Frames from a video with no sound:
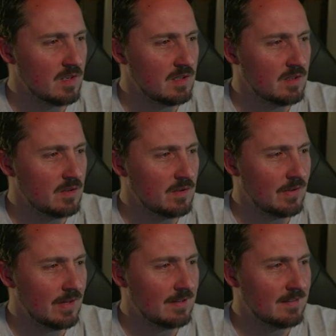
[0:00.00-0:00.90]
So
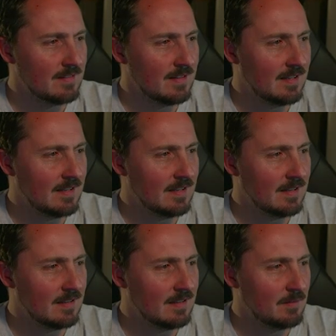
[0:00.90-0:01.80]
let's see.
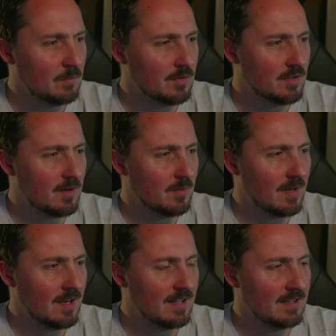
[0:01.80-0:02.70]
We'll start with
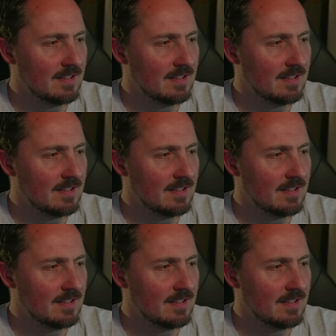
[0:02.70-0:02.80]
Islay.